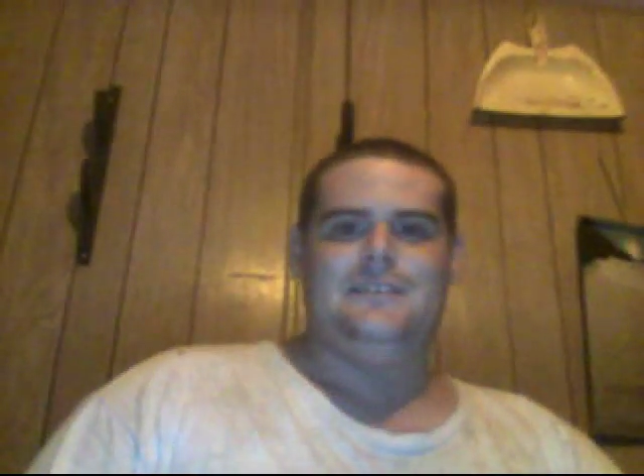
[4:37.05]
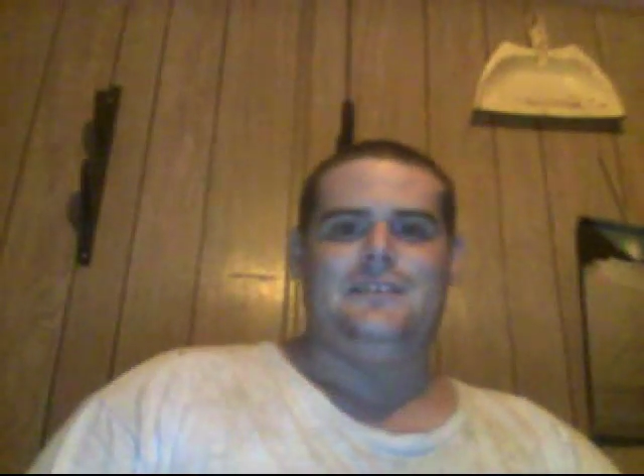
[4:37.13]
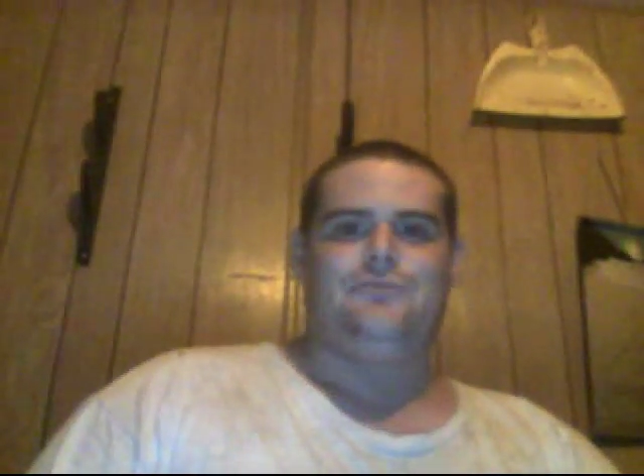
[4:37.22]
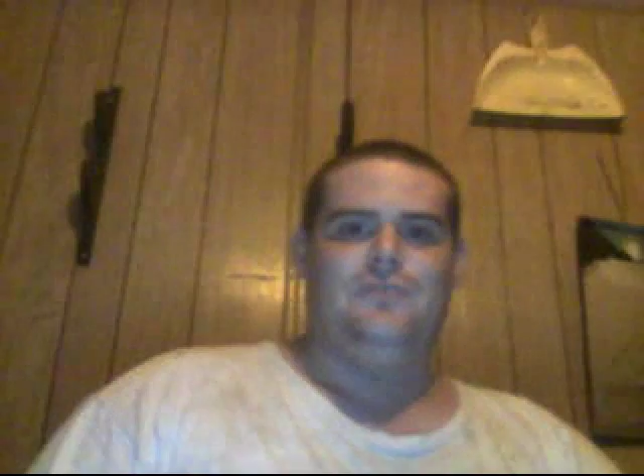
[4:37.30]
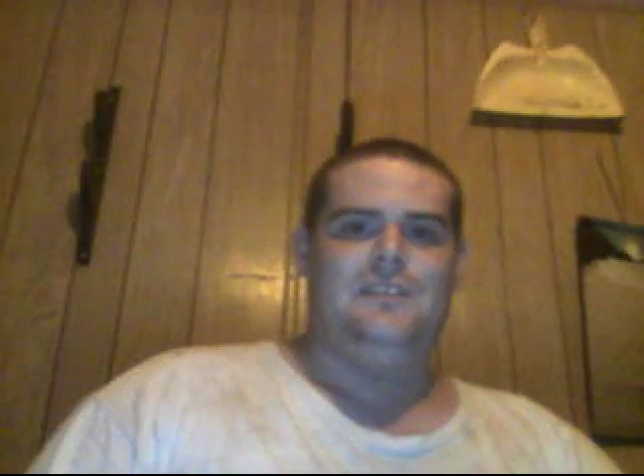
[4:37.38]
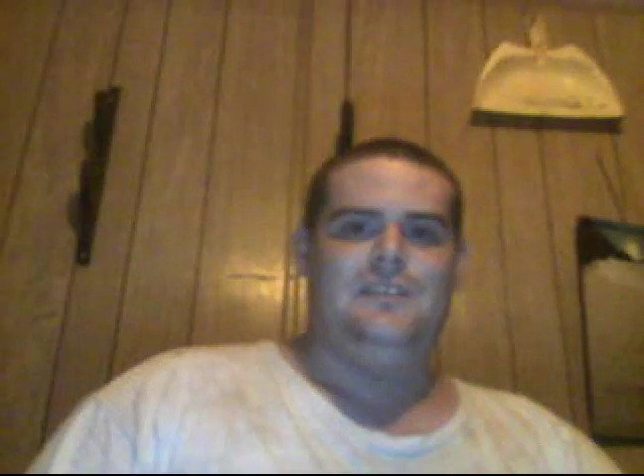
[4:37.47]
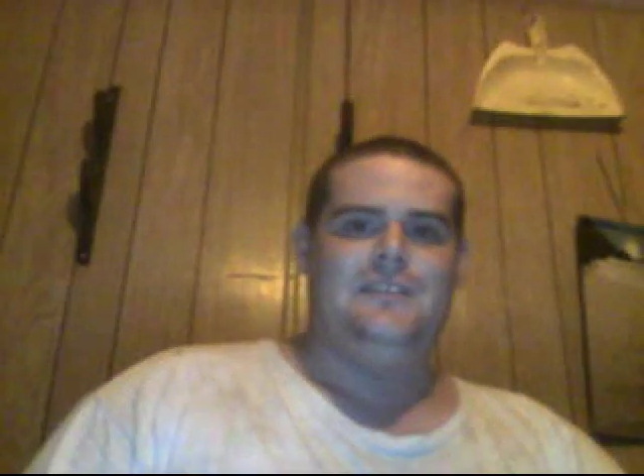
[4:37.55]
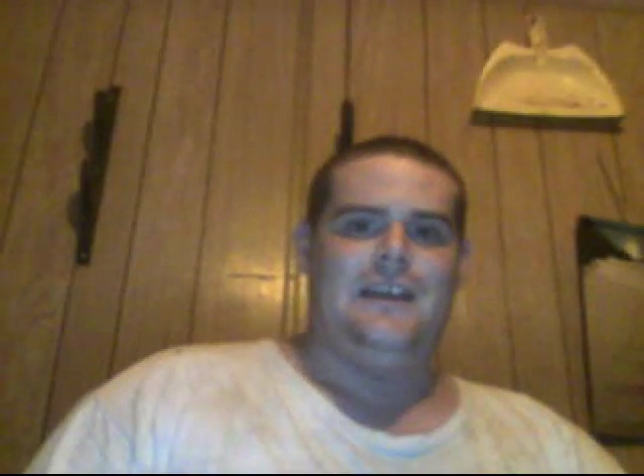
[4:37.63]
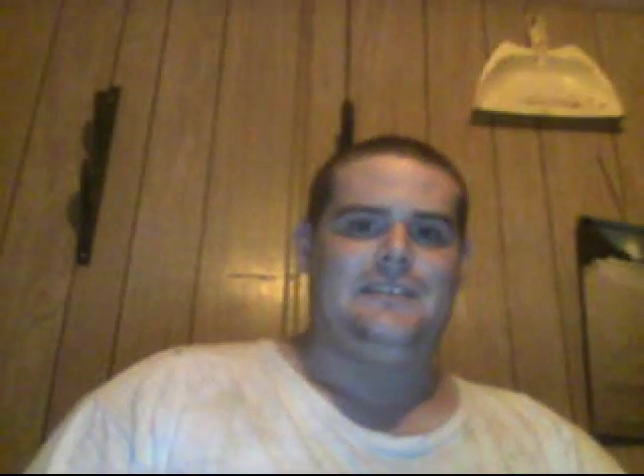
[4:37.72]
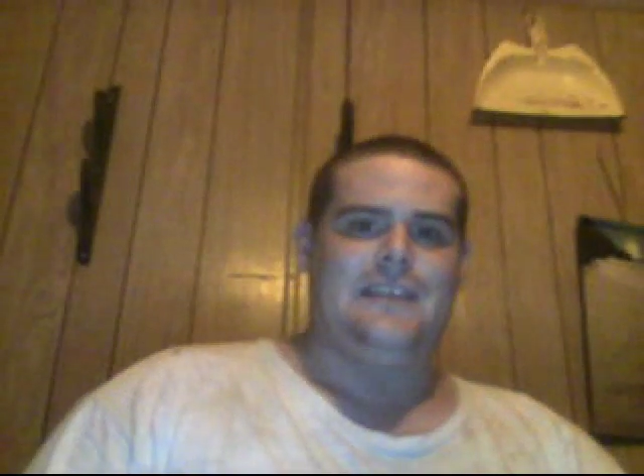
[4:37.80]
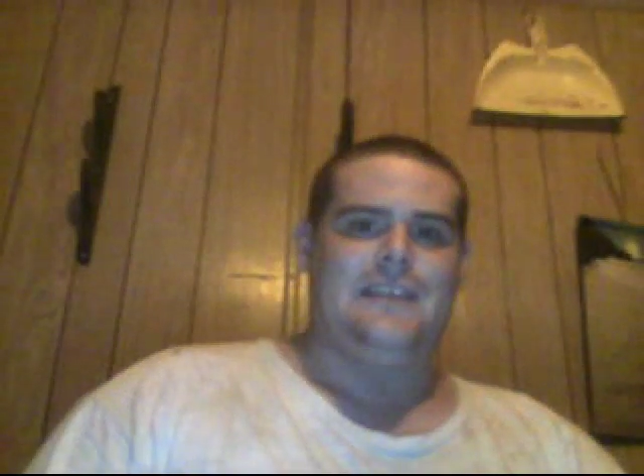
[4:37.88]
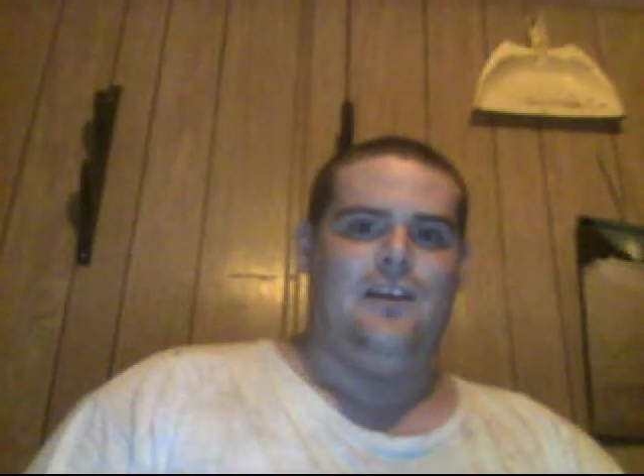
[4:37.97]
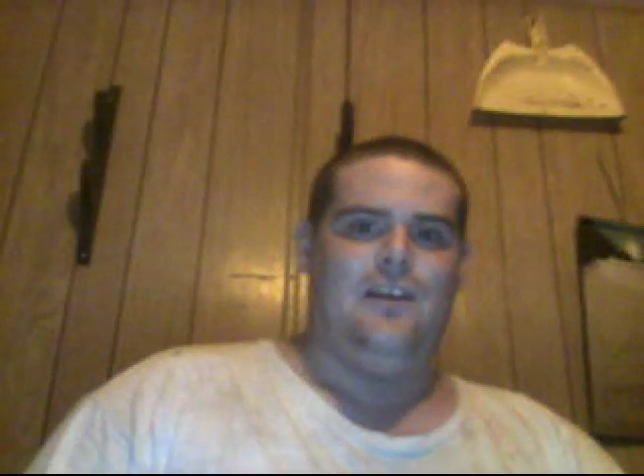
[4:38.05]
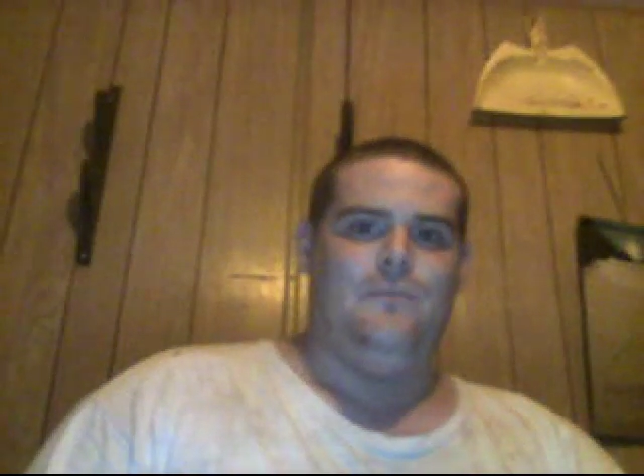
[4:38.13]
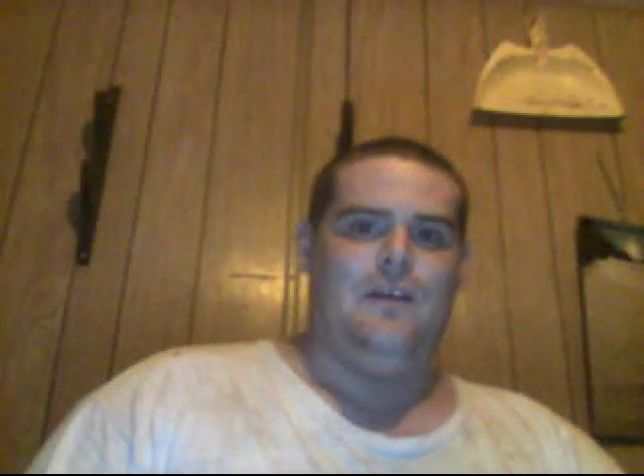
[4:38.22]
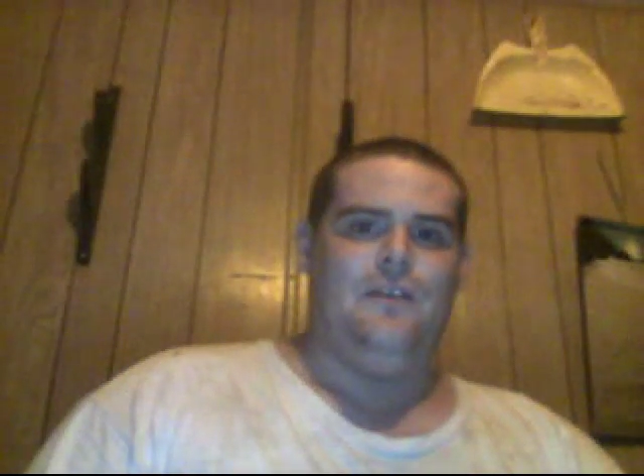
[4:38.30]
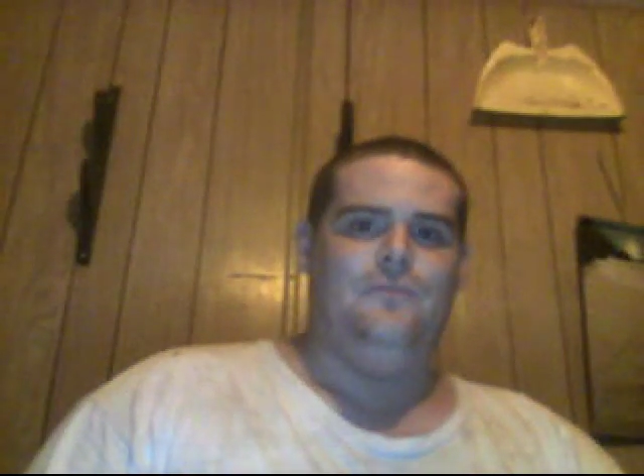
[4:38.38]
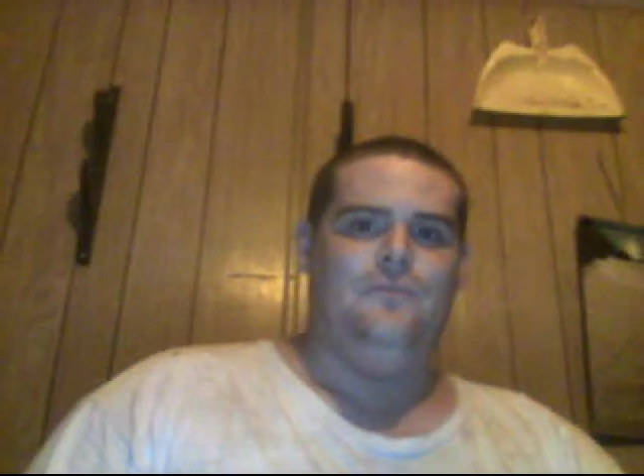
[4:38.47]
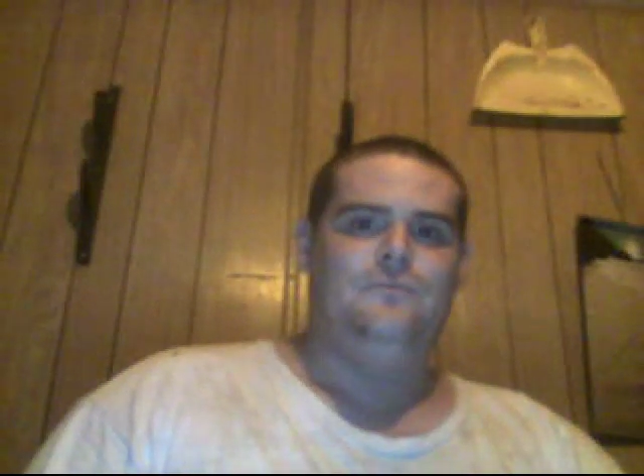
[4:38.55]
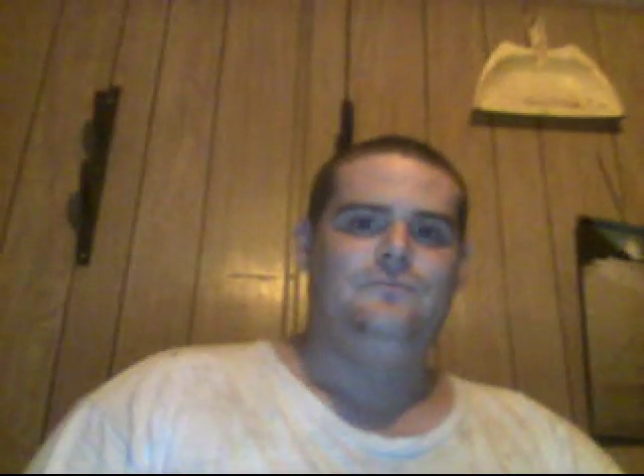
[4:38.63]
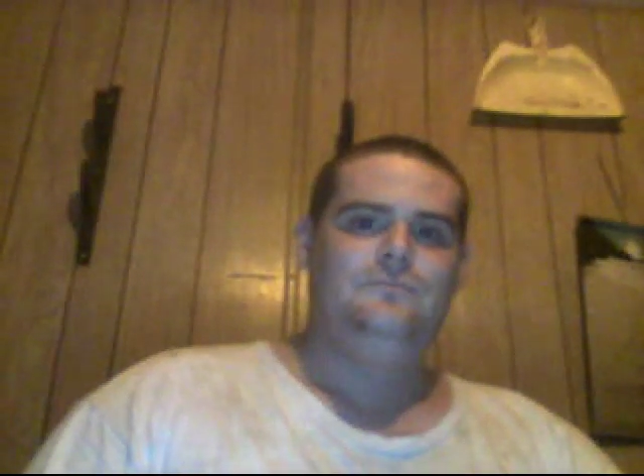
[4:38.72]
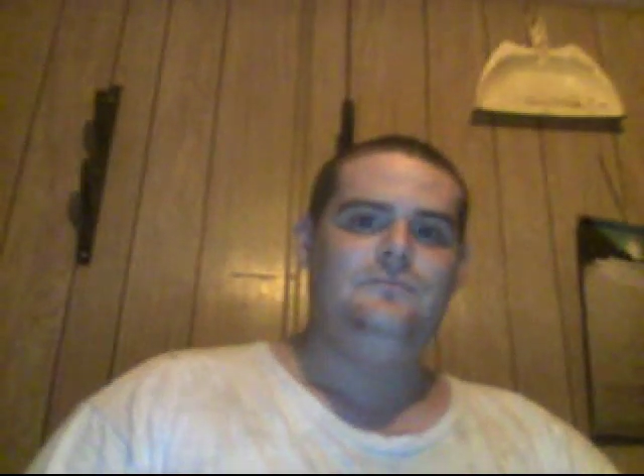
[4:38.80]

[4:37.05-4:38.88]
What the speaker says: this really nice Elmo.